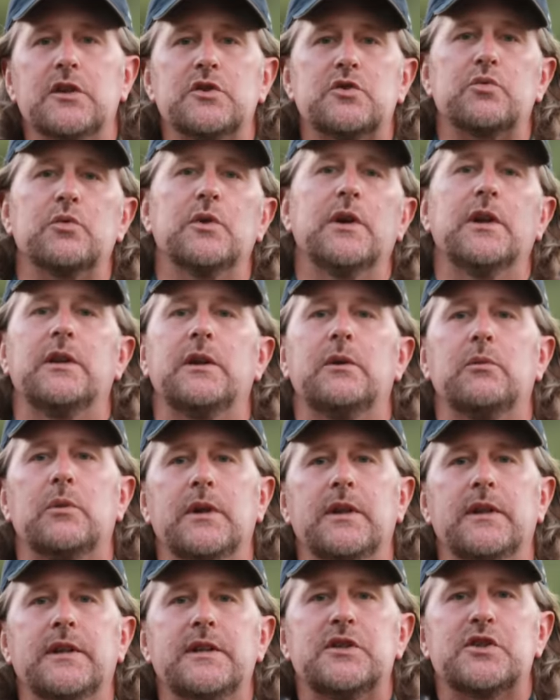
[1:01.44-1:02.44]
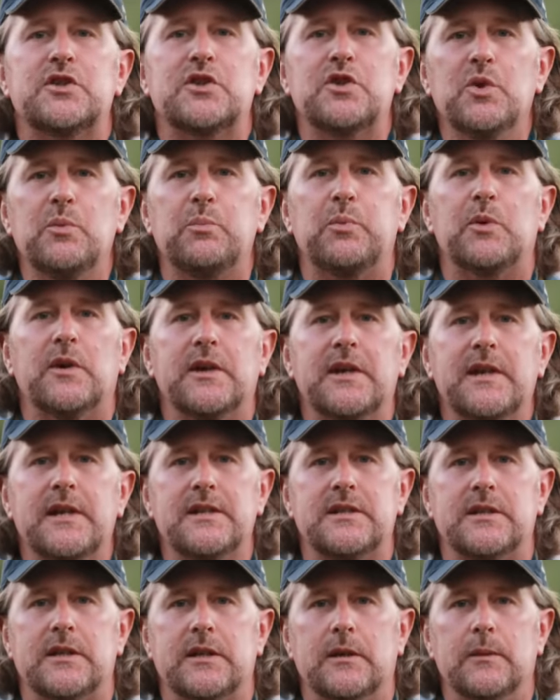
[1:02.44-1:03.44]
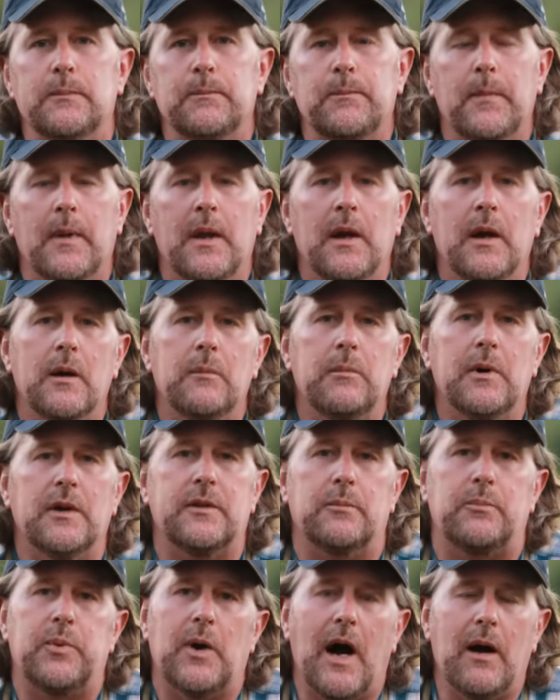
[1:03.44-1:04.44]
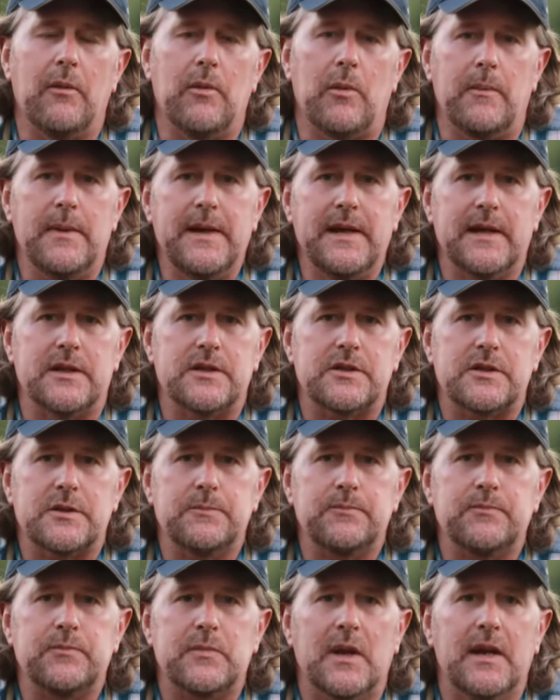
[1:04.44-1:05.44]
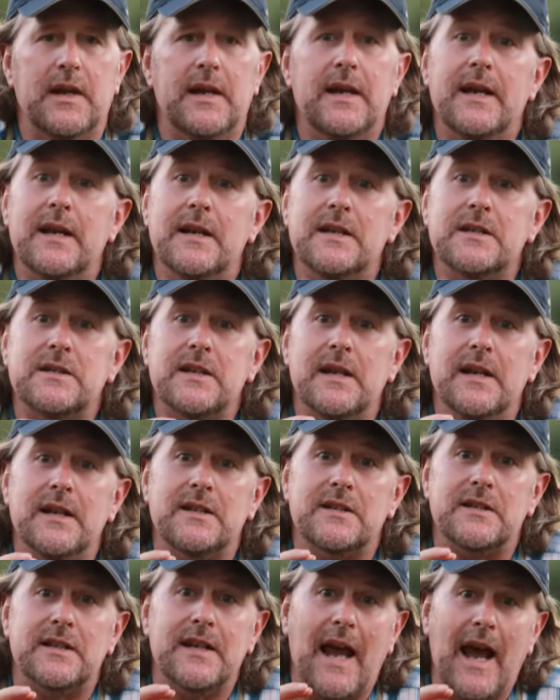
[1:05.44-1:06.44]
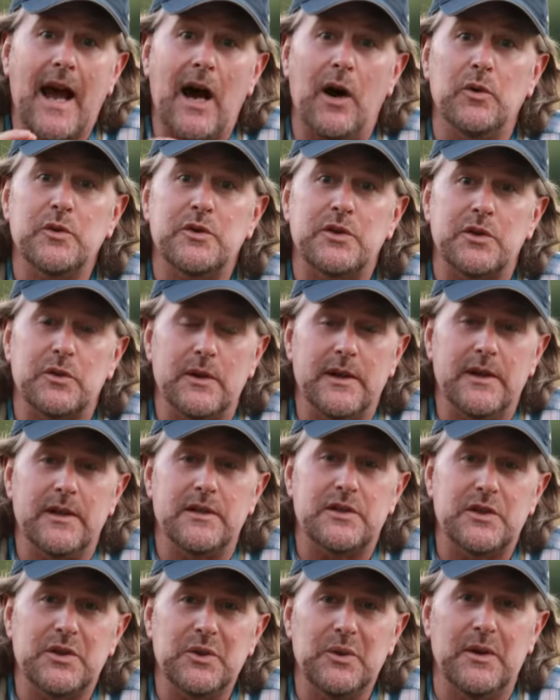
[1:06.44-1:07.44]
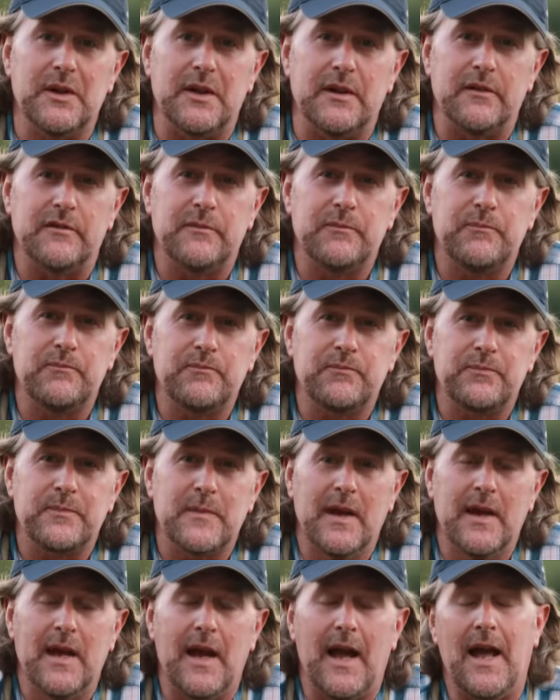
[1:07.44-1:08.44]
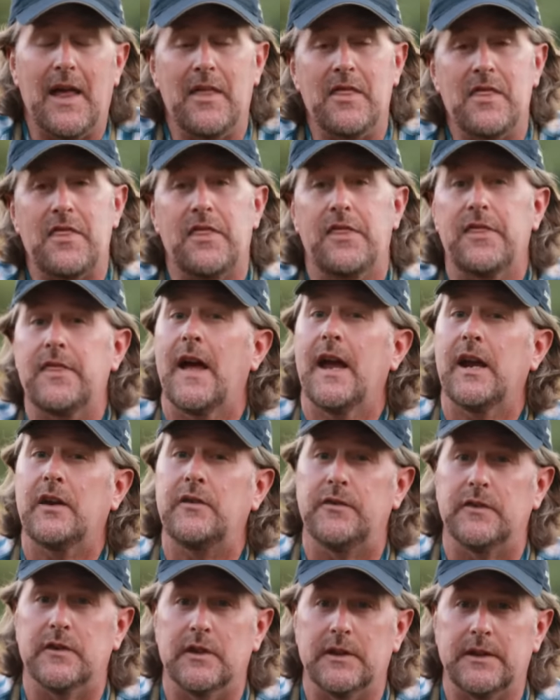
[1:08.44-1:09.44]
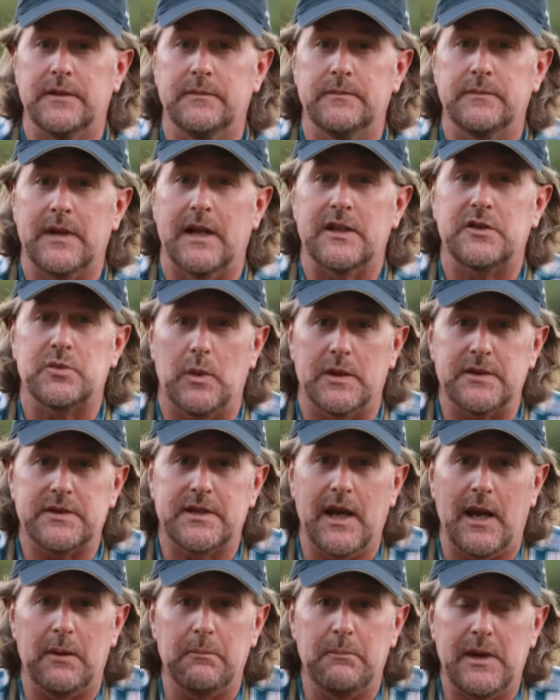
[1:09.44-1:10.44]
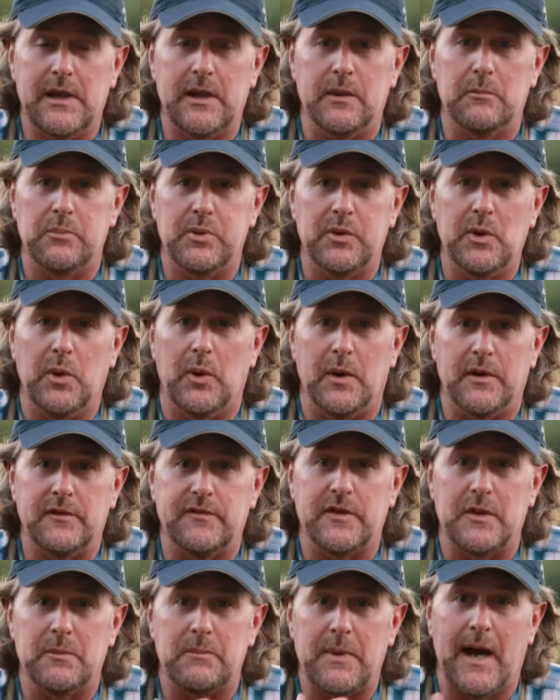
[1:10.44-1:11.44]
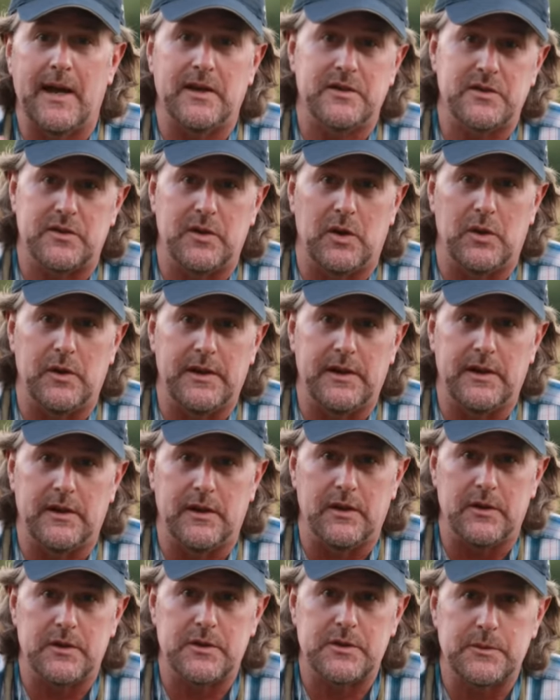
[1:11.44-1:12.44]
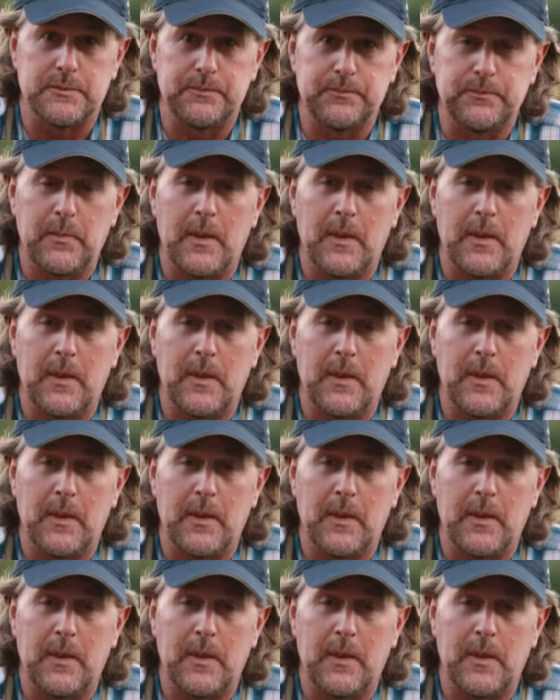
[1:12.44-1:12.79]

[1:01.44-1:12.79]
is really, really super easy, but the problem is it's counterintuitive. And thankfully, that's what's kept me employed for the past 30 years.